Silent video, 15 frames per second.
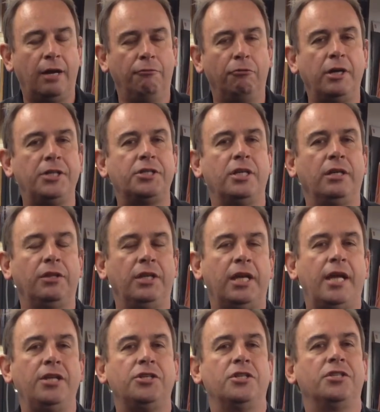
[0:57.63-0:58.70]
reaching
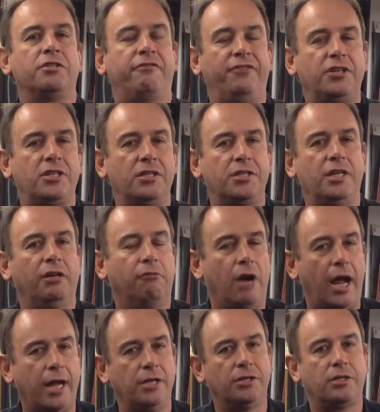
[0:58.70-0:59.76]
the engine's efficiency
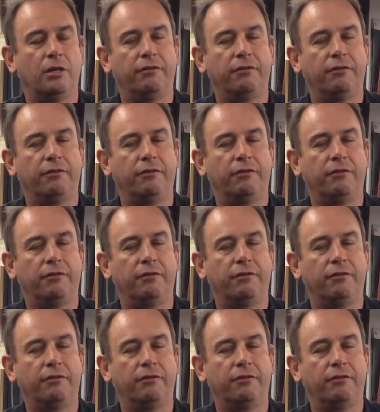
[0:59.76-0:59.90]
range